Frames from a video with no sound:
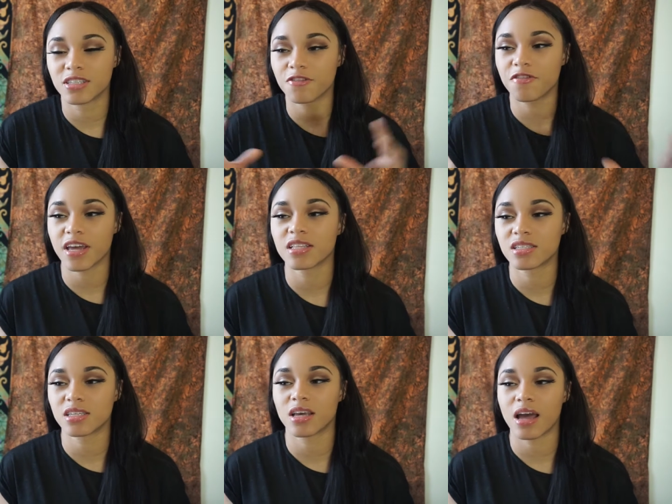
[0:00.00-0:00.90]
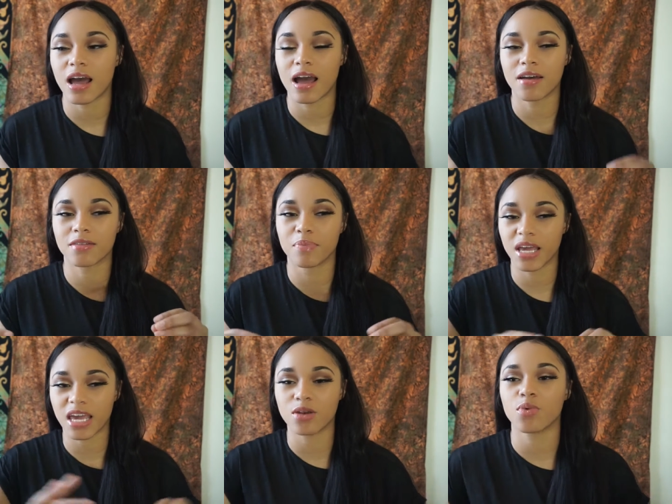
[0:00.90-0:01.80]
defense
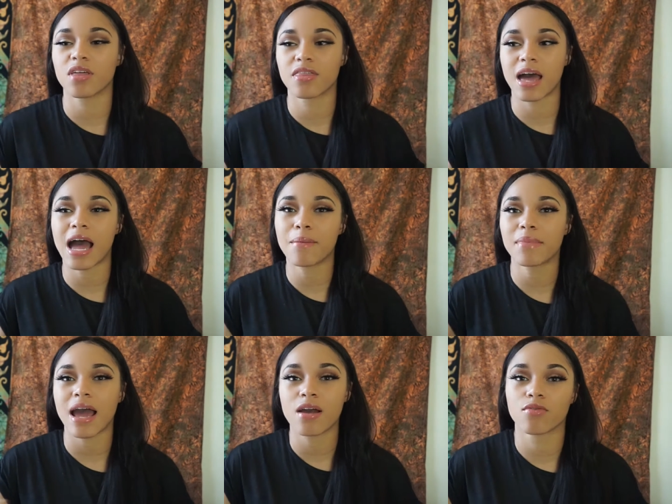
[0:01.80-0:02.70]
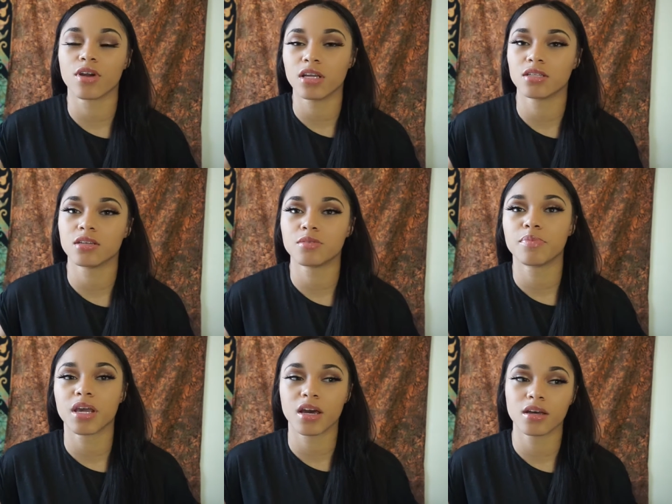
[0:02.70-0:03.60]
begin with, "I'm not
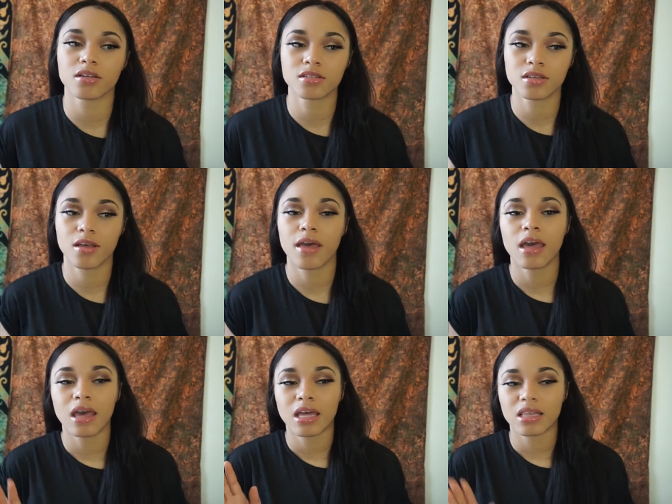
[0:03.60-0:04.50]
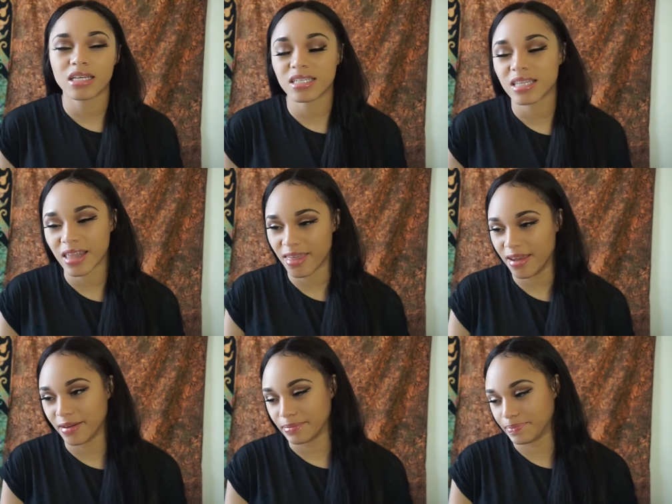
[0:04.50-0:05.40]
racist," because this is the
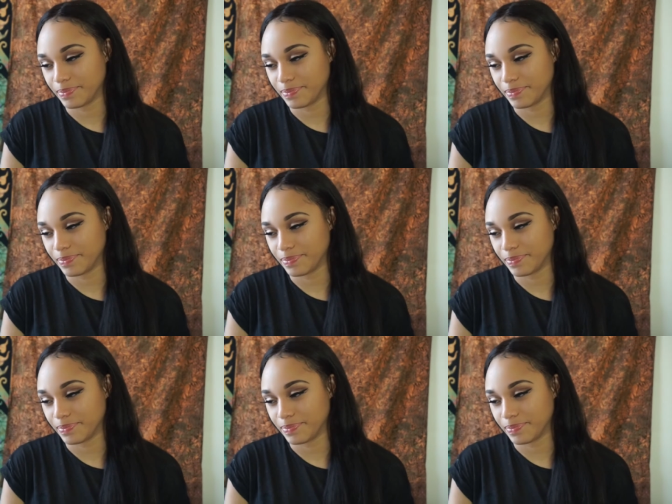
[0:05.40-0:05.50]
thing.